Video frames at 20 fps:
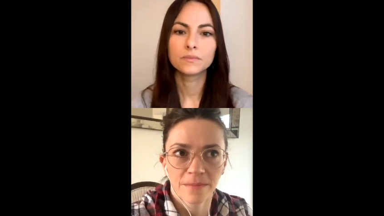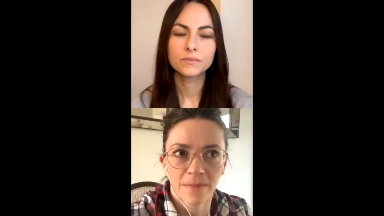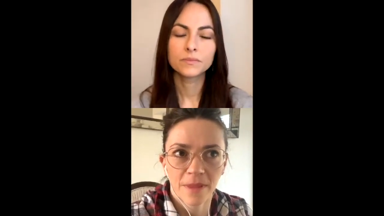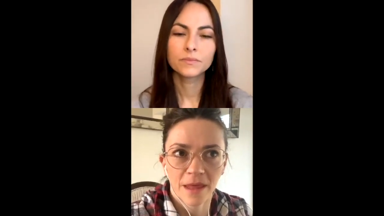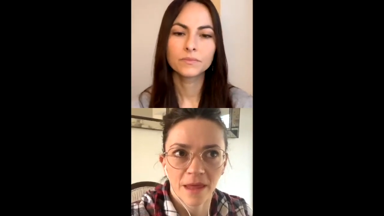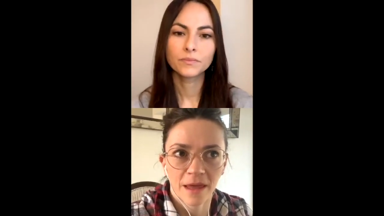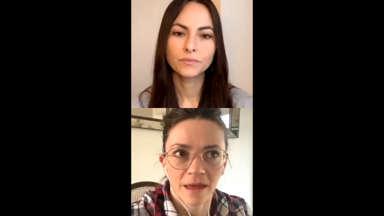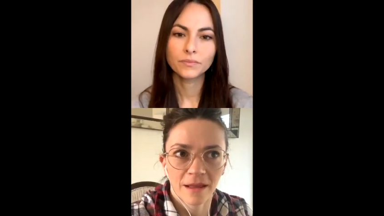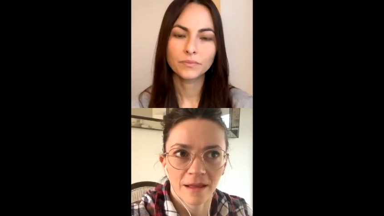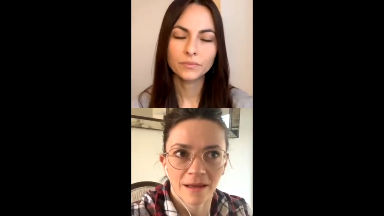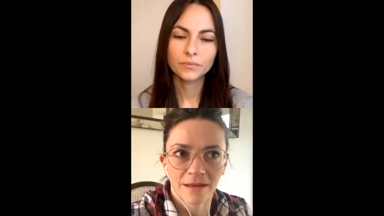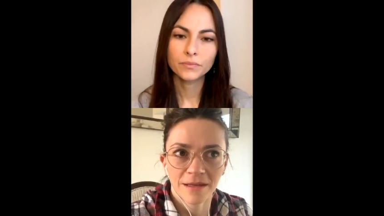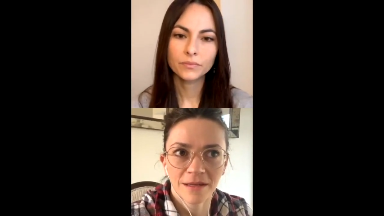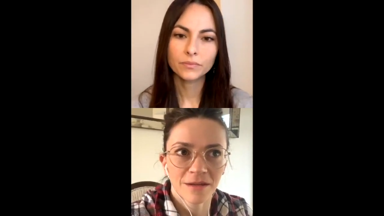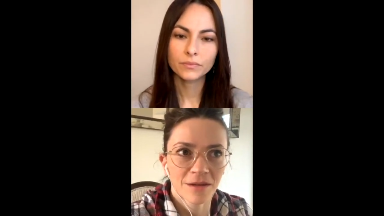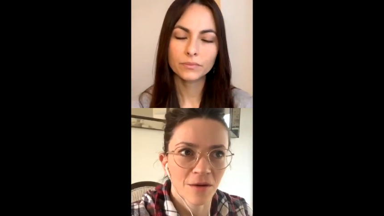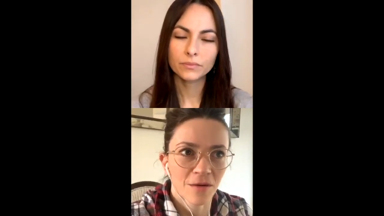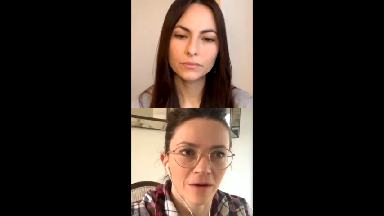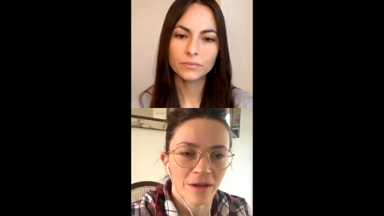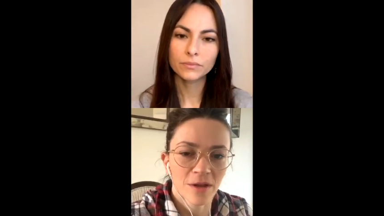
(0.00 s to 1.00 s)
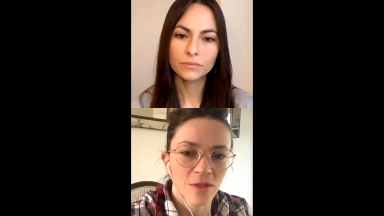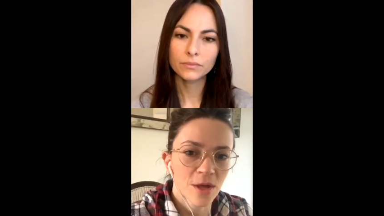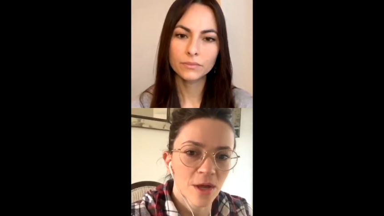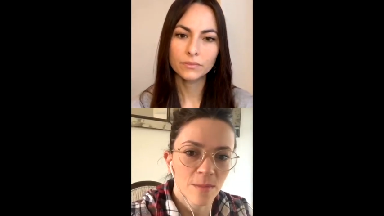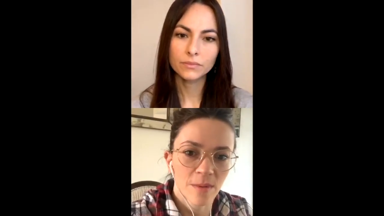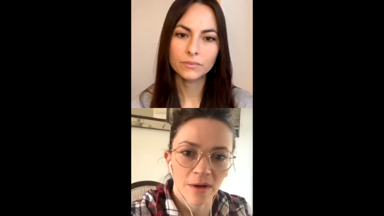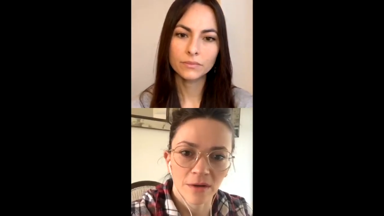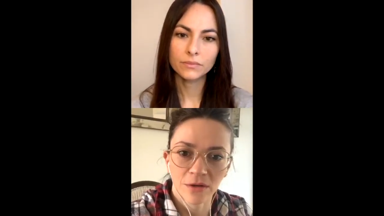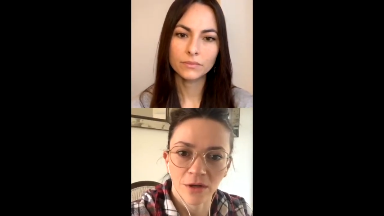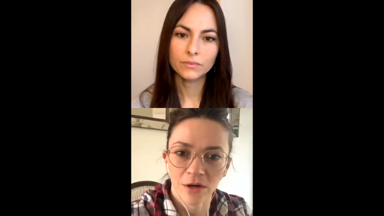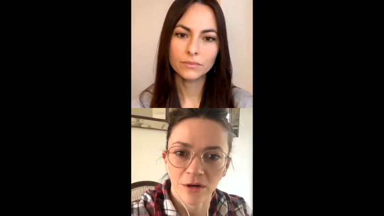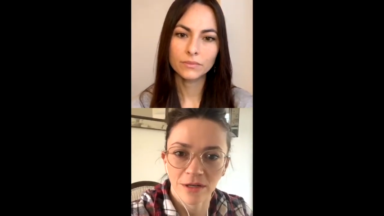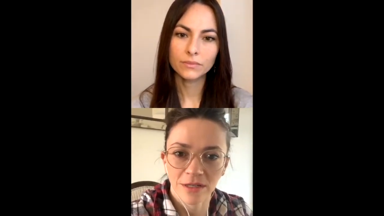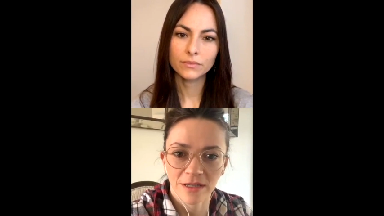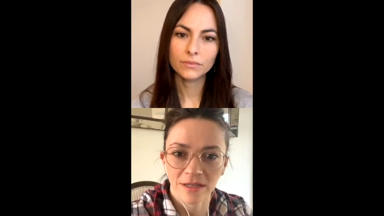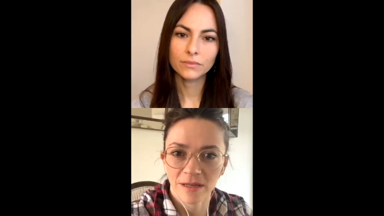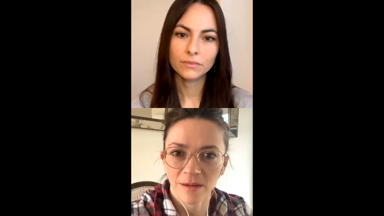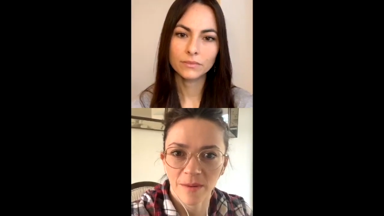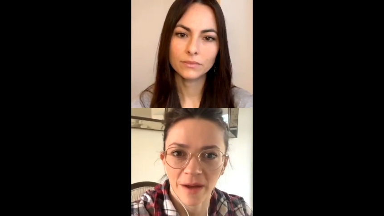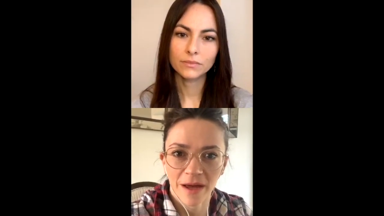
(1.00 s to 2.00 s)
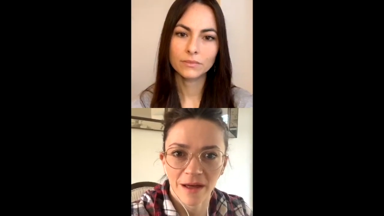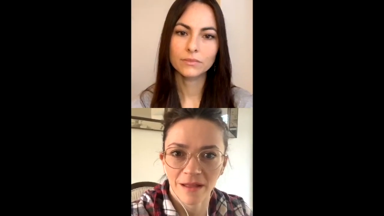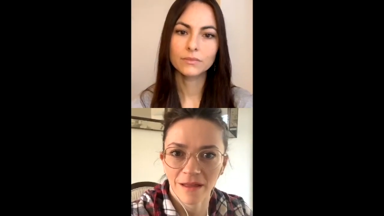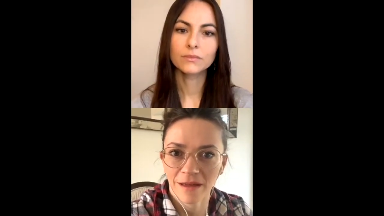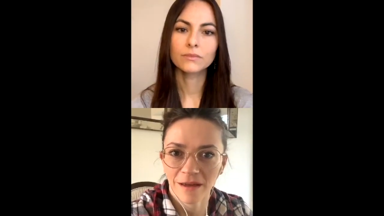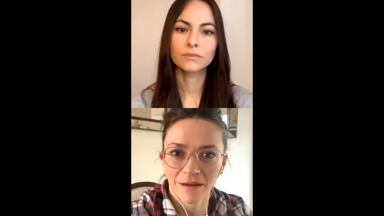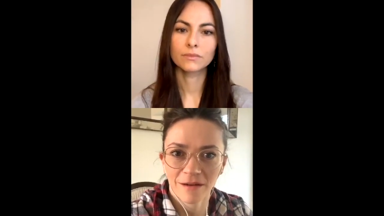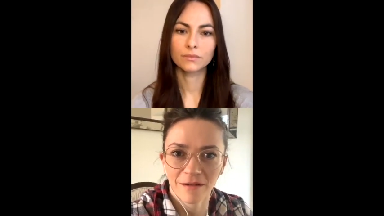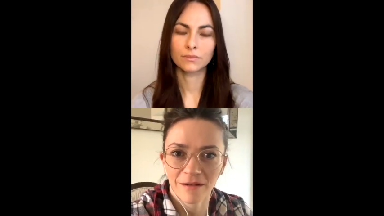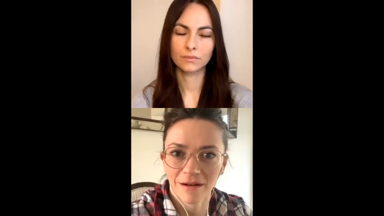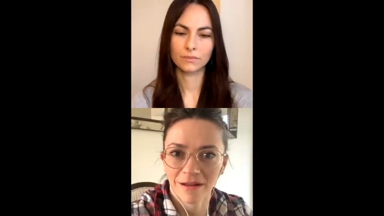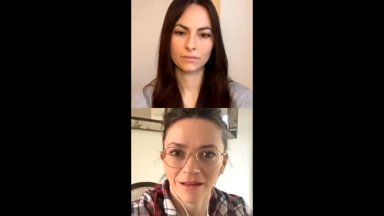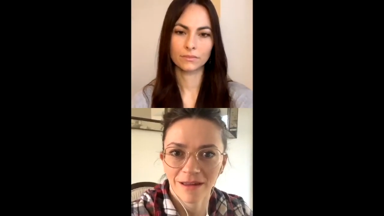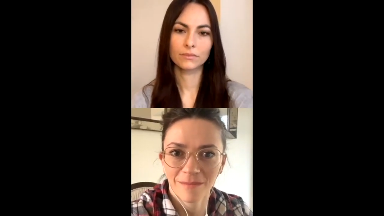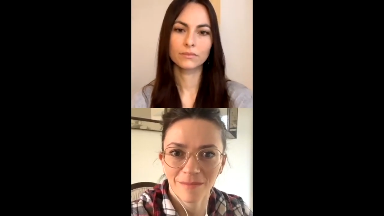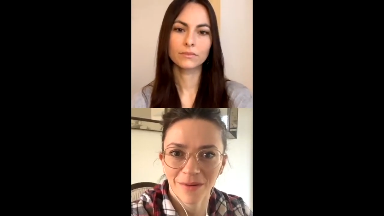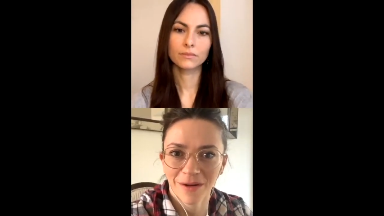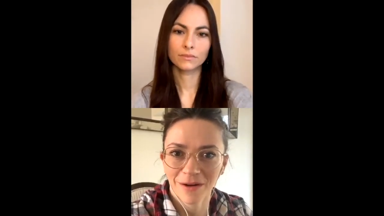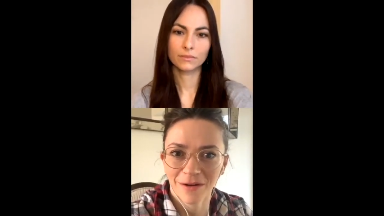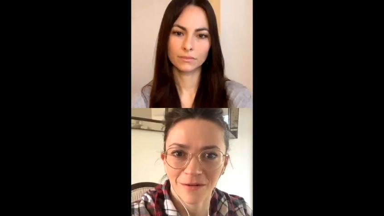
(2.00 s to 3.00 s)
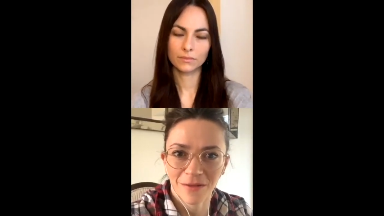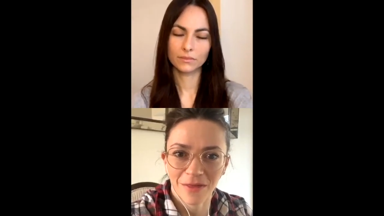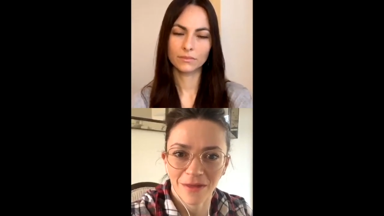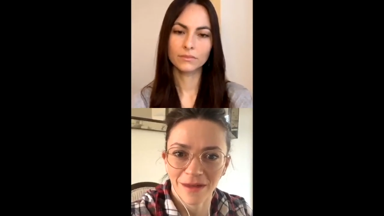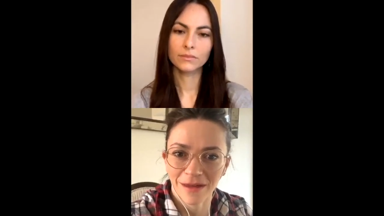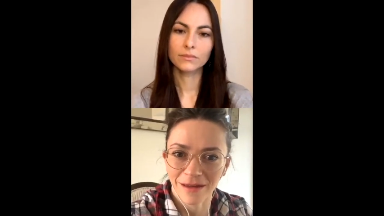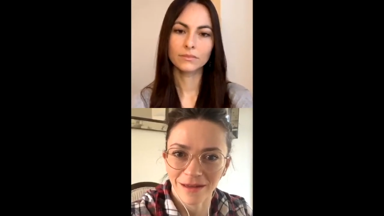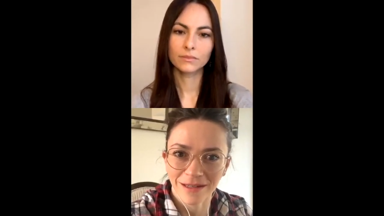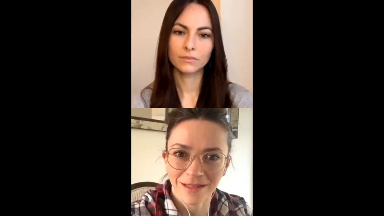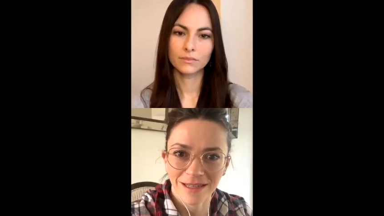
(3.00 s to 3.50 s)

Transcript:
Speaker 1: and I didn't know anything about New York City Ballet or any bigger things.